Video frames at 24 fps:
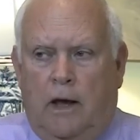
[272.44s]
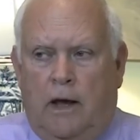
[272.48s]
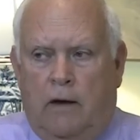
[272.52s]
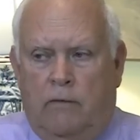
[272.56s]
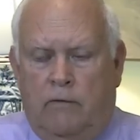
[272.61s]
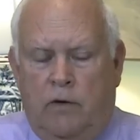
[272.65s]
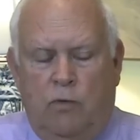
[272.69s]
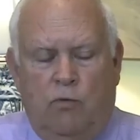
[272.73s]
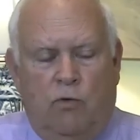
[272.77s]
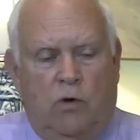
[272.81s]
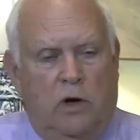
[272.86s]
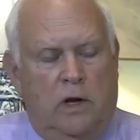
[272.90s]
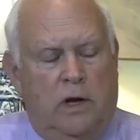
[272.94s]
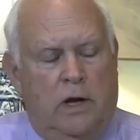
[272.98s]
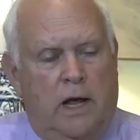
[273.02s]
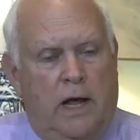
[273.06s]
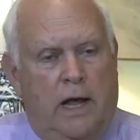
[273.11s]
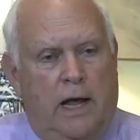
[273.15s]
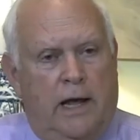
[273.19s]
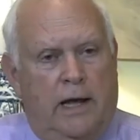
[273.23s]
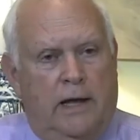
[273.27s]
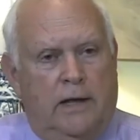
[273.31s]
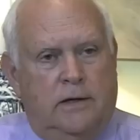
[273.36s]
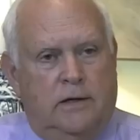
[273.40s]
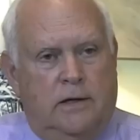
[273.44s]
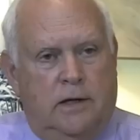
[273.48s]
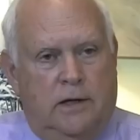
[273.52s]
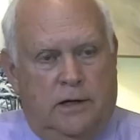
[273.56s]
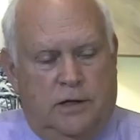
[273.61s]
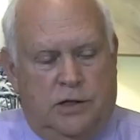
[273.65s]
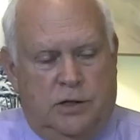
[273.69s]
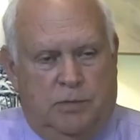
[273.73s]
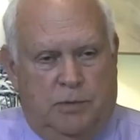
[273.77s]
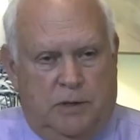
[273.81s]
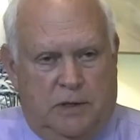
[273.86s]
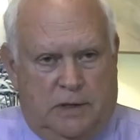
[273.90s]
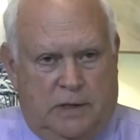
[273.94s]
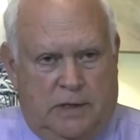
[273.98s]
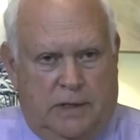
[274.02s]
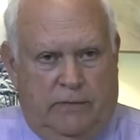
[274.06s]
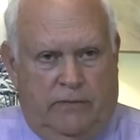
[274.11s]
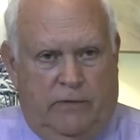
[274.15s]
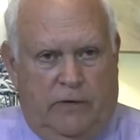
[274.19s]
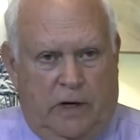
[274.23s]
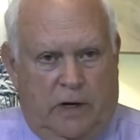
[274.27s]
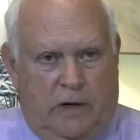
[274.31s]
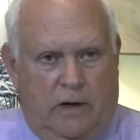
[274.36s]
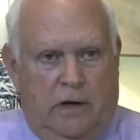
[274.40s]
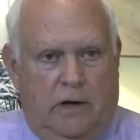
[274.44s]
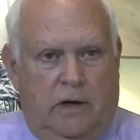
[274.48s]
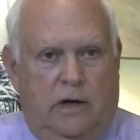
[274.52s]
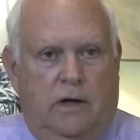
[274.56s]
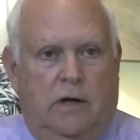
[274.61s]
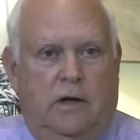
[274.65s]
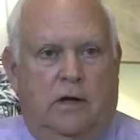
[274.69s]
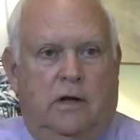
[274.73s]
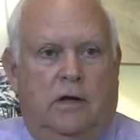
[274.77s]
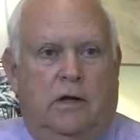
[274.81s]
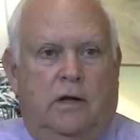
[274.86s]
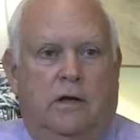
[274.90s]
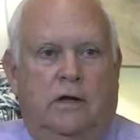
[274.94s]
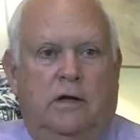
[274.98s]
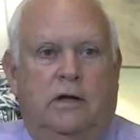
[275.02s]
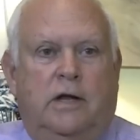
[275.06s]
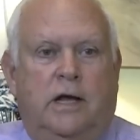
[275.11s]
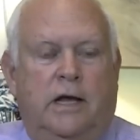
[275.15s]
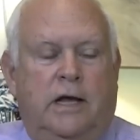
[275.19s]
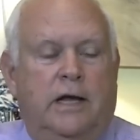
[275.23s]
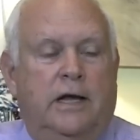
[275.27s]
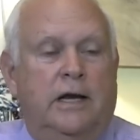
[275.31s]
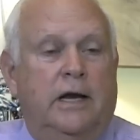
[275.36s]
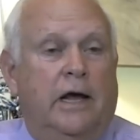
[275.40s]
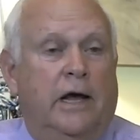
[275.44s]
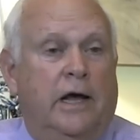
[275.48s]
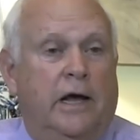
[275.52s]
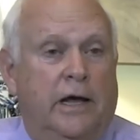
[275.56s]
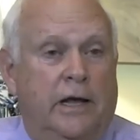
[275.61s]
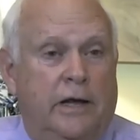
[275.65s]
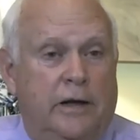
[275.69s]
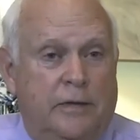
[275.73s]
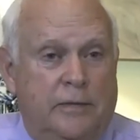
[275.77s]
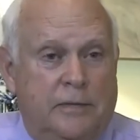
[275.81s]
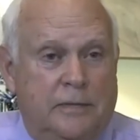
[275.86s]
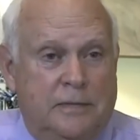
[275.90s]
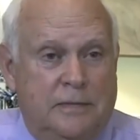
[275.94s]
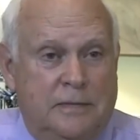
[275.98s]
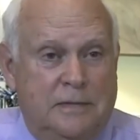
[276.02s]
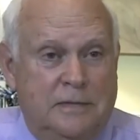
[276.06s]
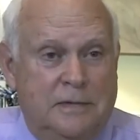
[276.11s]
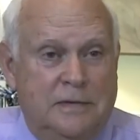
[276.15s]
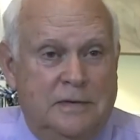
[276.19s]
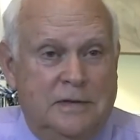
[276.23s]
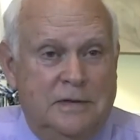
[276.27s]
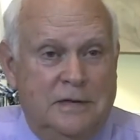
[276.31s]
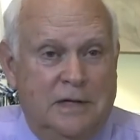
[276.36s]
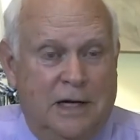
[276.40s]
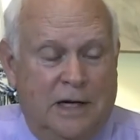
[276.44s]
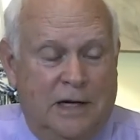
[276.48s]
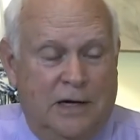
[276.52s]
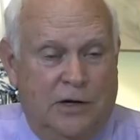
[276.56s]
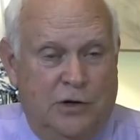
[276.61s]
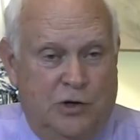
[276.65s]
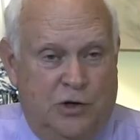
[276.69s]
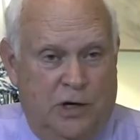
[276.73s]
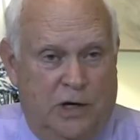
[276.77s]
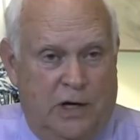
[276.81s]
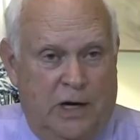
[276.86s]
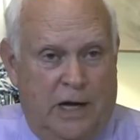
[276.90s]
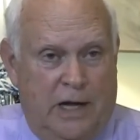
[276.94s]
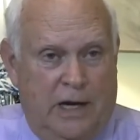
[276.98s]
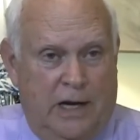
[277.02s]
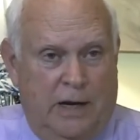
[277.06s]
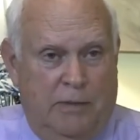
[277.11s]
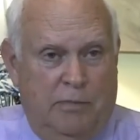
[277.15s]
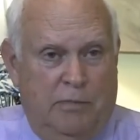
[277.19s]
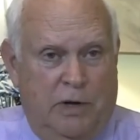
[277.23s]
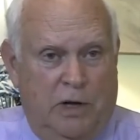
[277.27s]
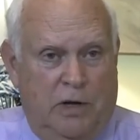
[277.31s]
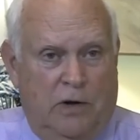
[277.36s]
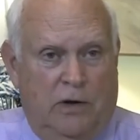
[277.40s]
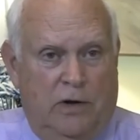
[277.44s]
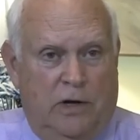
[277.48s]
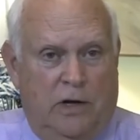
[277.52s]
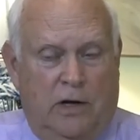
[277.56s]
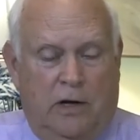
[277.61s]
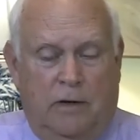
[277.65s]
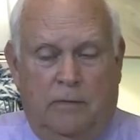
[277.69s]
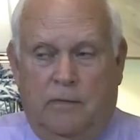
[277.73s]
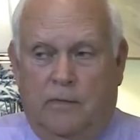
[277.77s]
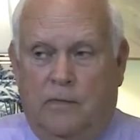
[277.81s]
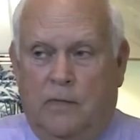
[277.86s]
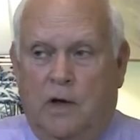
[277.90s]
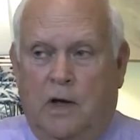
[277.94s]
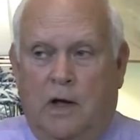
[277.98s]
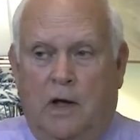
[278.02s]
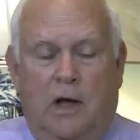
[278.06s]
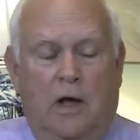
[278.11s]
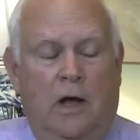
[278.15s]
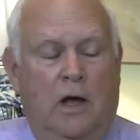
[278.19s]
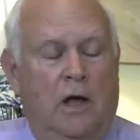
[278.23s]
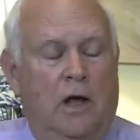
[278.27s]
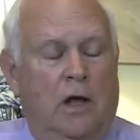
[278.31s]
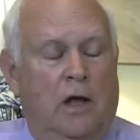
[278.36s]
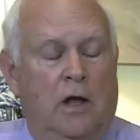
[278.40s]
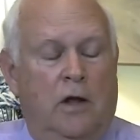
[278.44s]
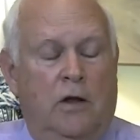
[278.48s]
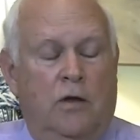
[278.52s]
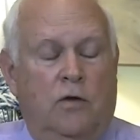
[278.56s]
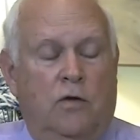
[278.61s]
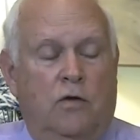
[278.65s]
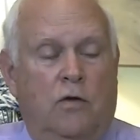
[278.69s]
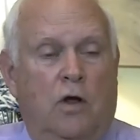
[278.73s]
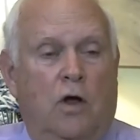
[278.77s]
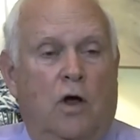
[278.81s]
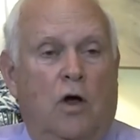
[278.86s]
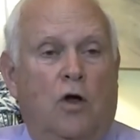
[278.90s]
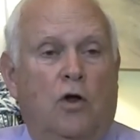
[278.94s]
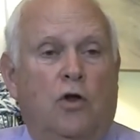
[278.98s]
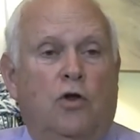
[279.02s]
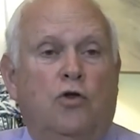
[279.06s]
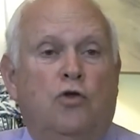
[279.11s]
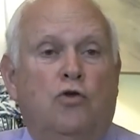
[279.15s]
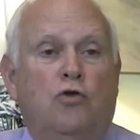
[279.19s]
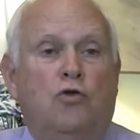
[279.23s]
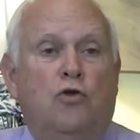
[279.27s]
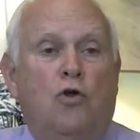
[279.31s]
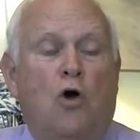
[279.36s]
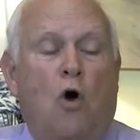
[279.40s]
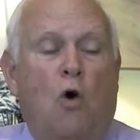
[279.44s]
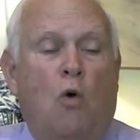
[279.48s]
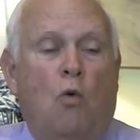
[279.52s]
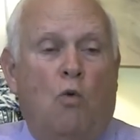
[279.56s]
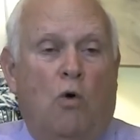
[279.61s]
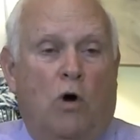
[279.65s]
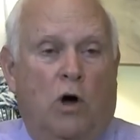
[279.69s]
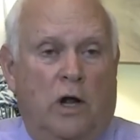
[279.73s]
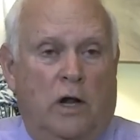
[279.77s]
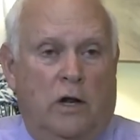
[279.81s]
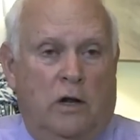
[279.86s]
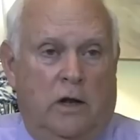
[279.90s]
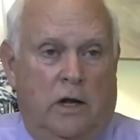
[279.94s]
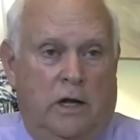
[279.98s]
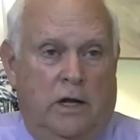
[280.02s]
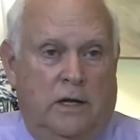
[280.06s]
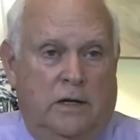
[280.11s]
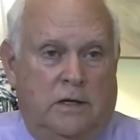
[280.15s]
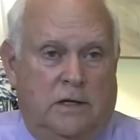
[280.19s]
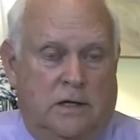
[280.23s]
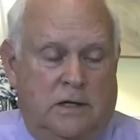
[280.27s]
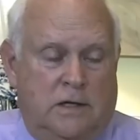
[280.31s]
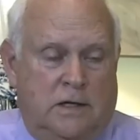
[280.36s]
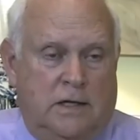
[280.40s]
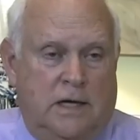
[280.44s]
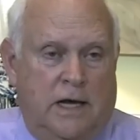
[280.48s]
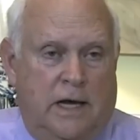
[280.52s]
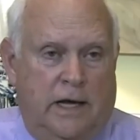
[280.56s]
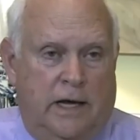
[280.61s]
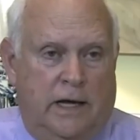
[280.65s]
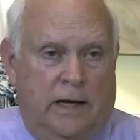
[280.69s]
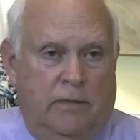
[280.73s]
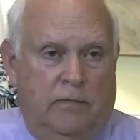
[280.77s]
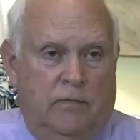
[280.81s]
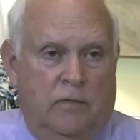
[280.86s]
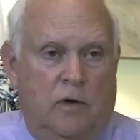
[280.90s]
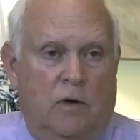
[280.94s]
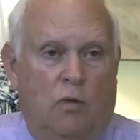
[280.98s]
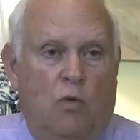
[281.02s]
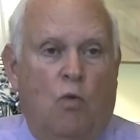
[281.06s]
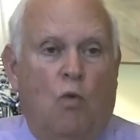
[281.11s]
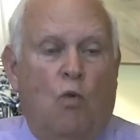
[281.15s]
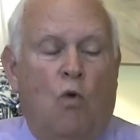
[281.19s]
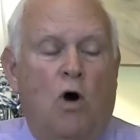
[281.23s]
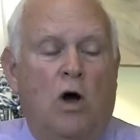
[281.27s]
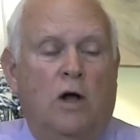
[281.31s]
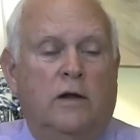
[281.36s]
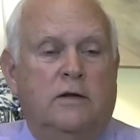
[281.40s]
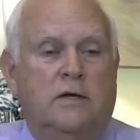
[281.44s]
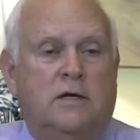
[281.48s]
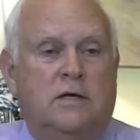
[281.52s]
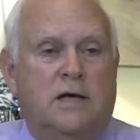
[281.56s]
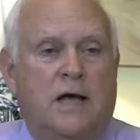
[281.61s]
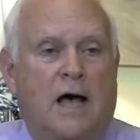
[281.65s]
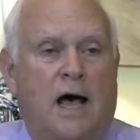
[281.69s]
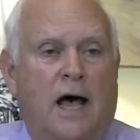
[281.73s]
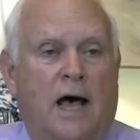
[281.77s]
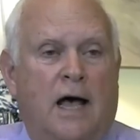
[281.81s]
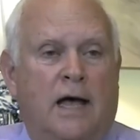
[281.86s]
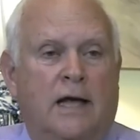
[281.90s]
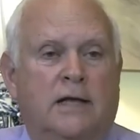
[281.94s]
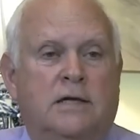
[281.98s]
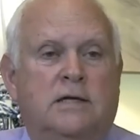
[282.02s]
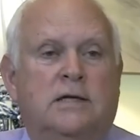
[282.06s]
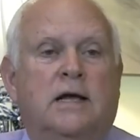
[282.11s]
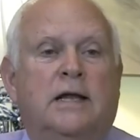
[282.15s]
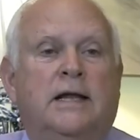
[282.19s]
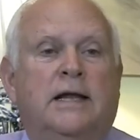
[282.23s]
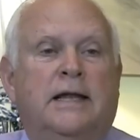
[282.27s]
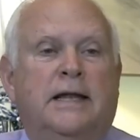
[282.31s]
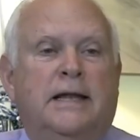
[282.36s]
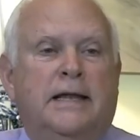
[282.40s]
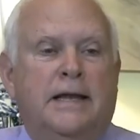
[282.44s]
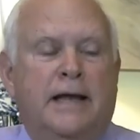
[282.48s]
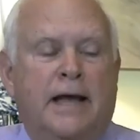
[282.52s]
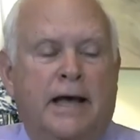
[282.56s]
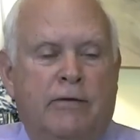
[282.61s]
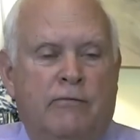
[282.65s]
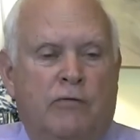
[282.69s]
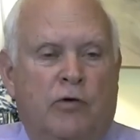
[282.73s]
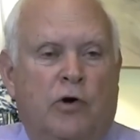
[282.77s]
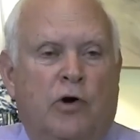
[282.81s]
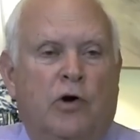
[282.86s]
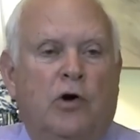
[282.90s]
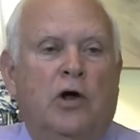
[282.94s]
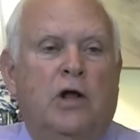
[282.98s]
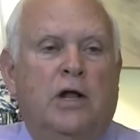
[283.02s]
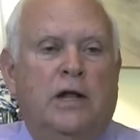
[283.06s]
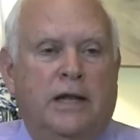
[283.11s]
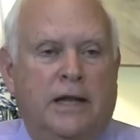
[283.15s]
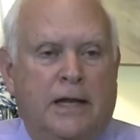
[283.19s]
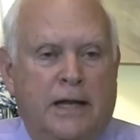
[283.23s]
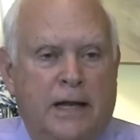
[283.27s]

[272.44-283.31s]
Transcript: Everyone has a specific DNA and a genetic buildup. No one is the same. One size never